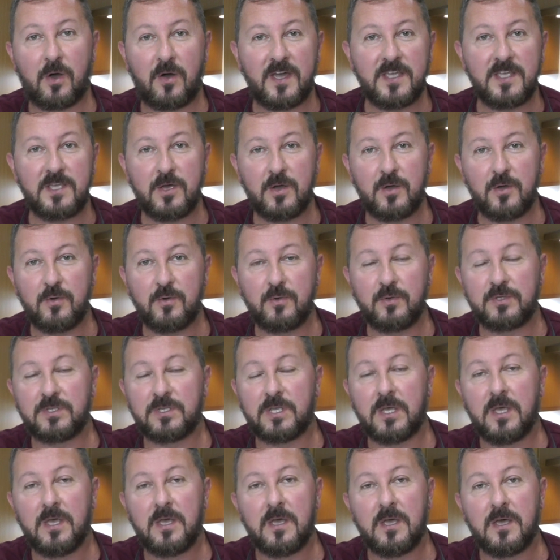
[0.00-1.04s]
I use
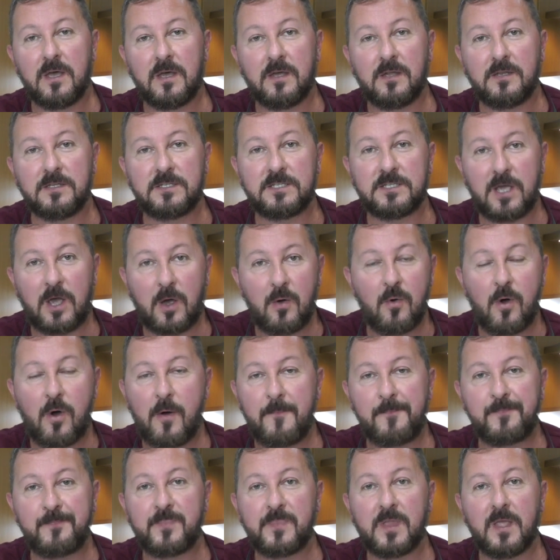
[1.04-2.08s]
and so
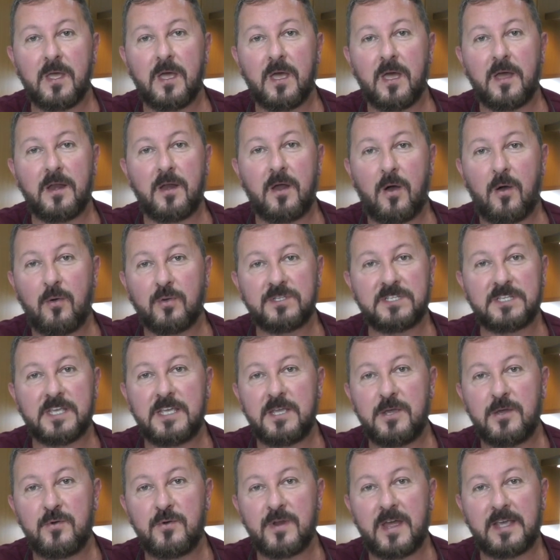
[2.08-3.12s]
on and I'll see
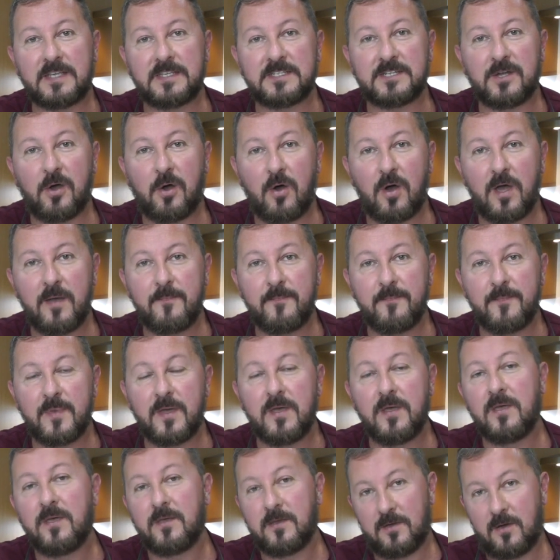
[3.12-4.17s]
you next time
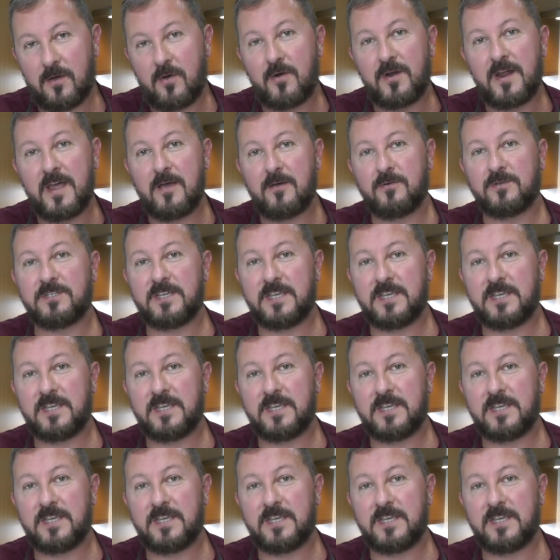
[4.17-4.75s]
on Al's